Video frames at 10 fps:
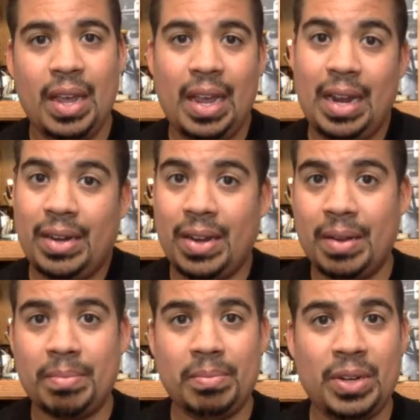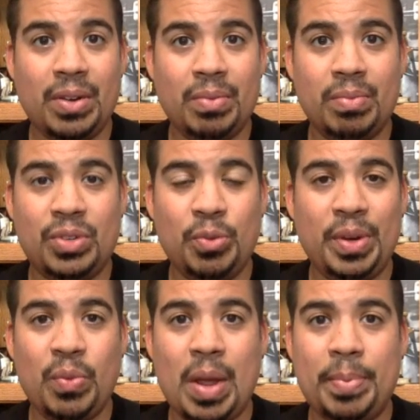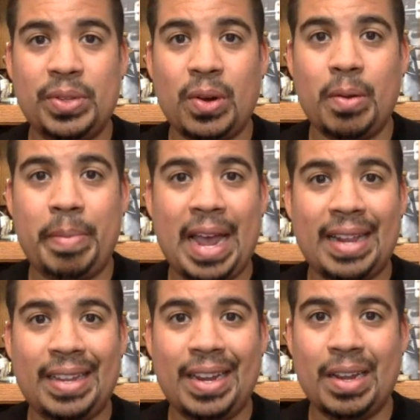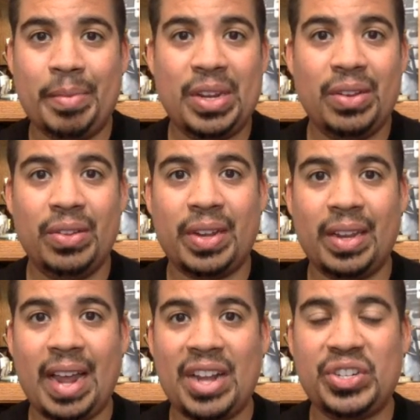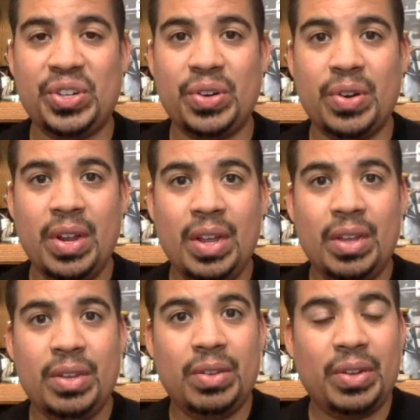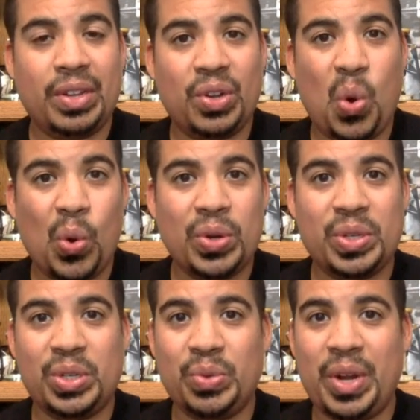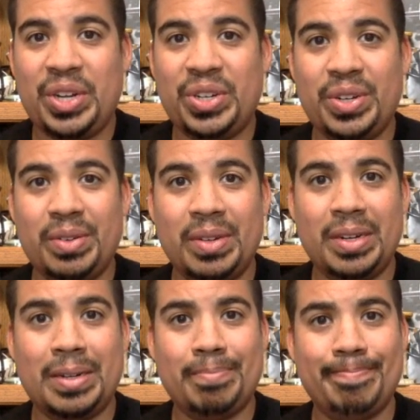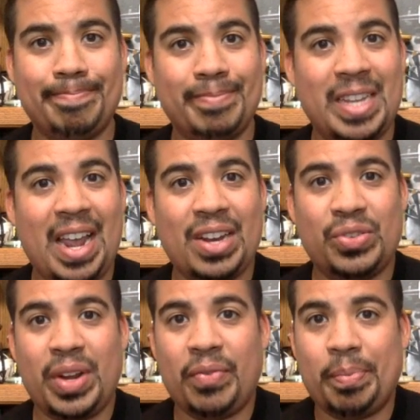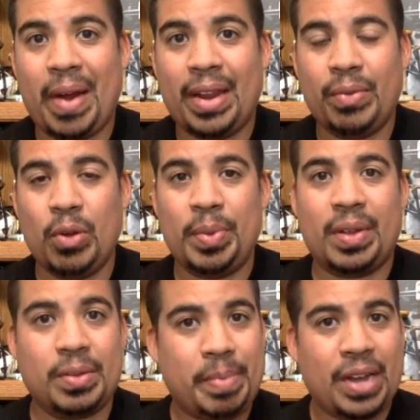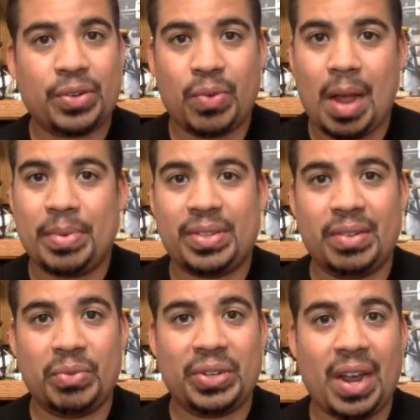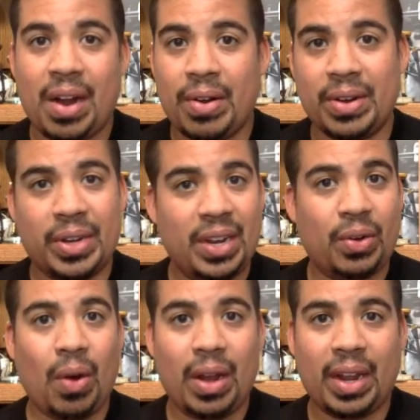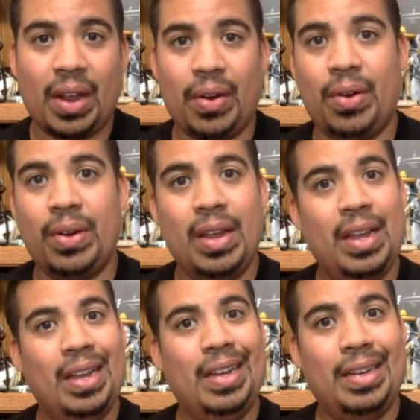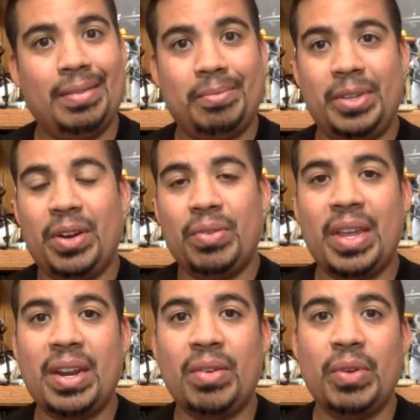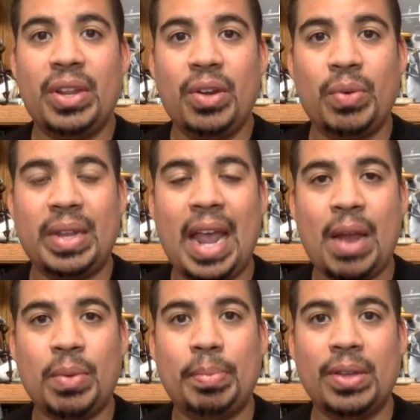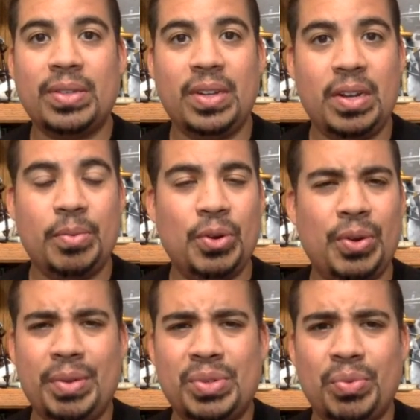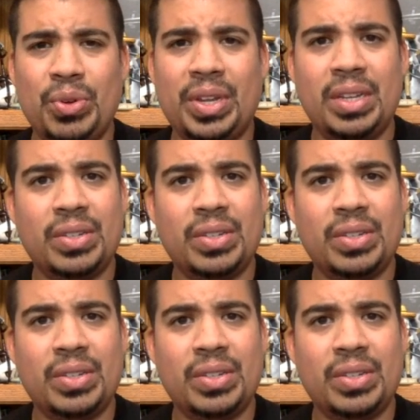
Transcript: And, you know, too many weapons aren't a bad thing. I mean, you look at last year, you look at the corner situation. They had to trade for Bradley Roby because Patrick Robinson retired and Ken Crawley got hurt. And, you know, they didn't really know what they had with Paulson Adiobo. He was a rookie.